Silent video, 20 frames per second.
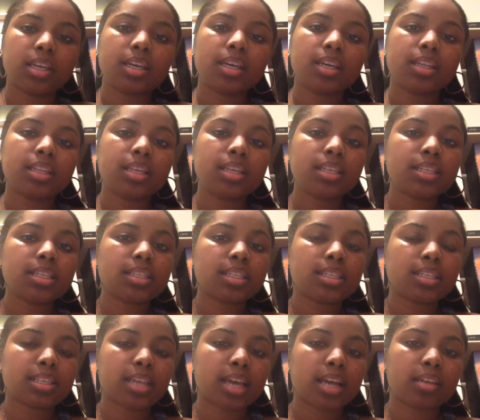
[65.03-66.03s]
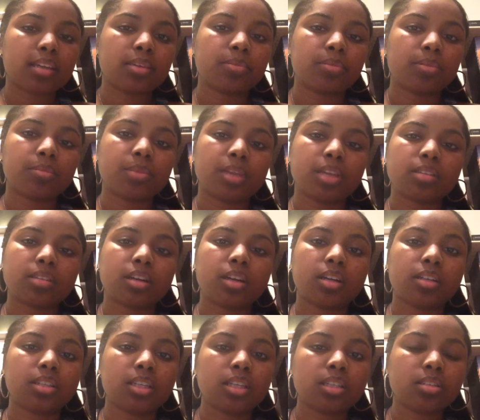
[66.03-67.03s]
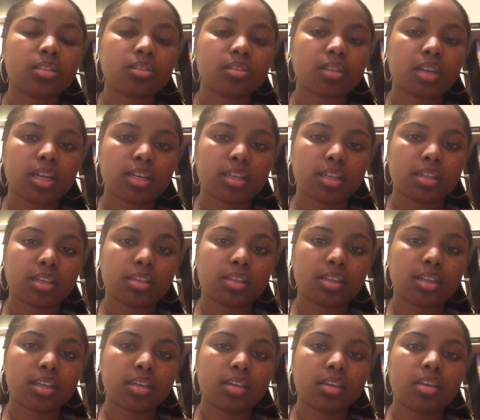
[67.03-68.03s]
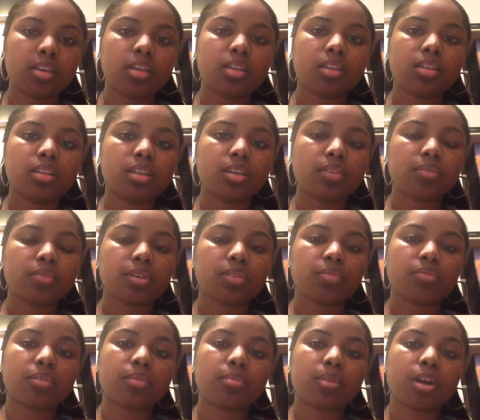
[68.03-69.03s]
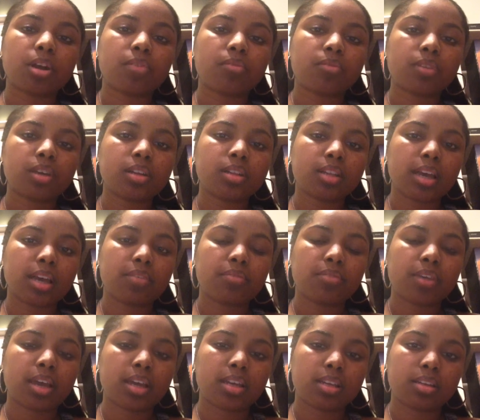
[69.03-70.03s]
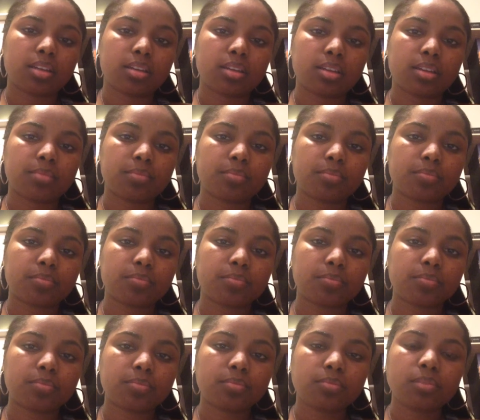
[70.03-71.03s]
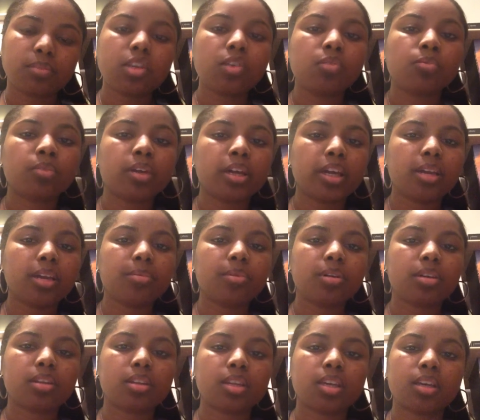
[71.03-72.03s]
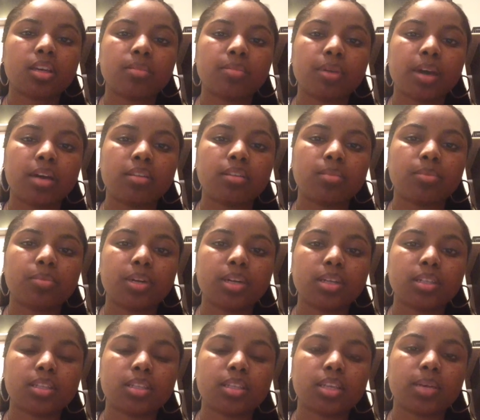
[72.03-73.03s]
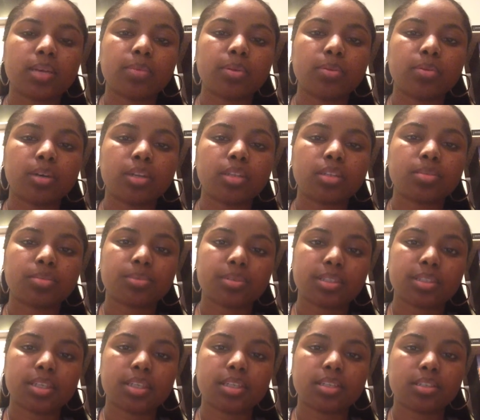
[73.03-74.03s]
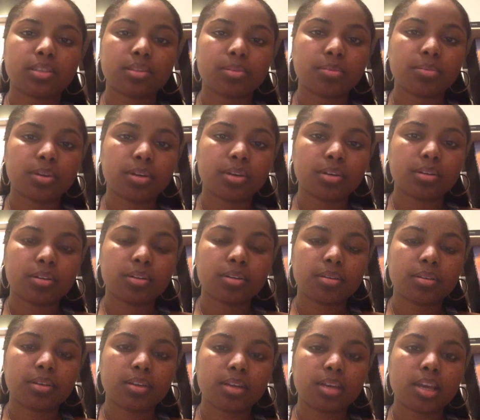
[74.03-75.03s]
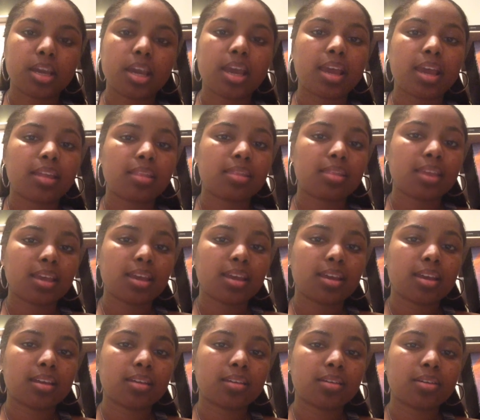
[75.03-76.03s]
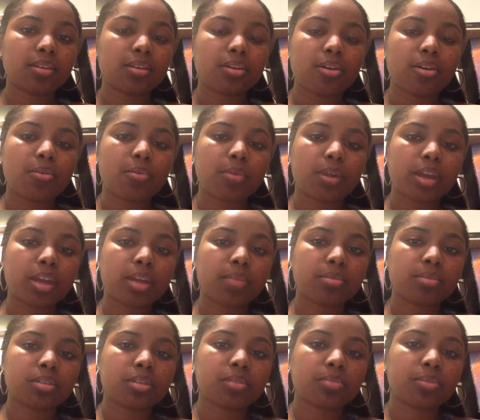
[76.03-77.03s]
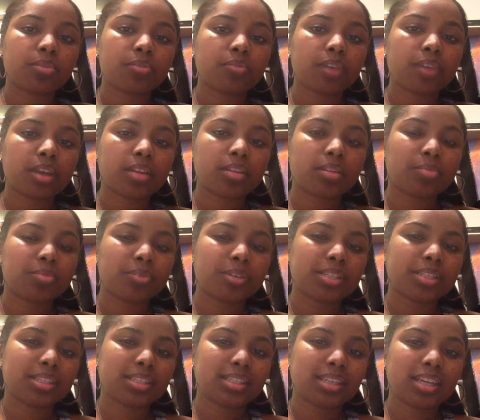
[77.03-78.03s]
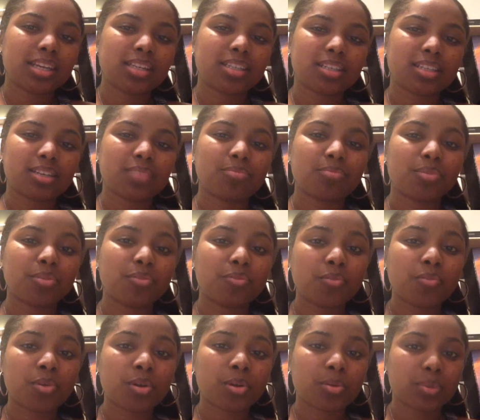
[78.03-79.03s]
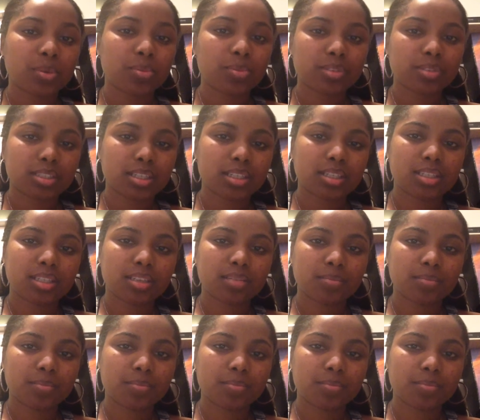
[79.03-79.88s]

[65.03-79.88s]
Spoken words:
This is exactly what makes our digital identity different from our real life identity. We're able to think about the person that we want to present to the world, and then we're able to perfect the presentation before we present it.